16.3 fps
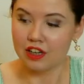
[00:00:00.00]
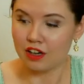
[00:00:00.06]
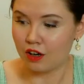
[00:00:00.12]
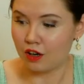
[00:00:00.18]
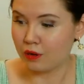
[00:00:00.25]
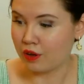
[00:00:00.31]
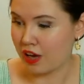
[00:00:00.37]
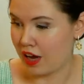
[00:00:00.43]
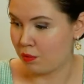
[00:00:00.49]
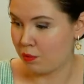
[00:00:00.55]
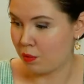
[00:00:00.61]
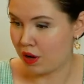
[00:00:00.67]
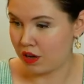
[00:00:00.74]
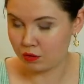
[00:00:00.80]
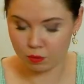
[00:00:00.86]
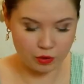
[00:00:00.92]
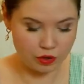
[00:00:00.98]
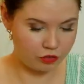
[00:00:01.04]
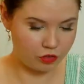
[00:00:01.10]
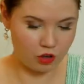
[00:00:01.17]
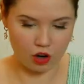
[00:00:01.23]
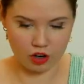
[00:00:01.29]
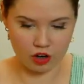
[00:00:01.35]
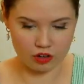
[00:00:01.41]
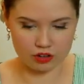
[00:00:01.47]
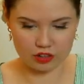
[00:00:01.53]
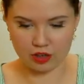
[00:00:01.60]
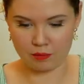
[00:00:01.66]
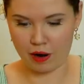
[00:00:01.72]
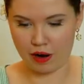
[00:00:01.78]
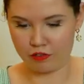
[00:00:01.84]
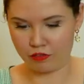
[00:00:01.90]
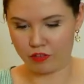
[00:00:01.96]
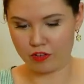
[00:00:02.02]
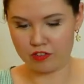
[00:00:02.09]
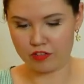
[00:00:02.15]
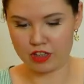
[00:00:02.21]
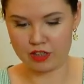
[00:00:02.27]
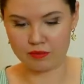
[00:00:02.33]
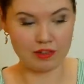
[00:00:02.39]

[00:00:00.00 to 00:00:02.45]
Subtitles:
Okay, well, we've got about 15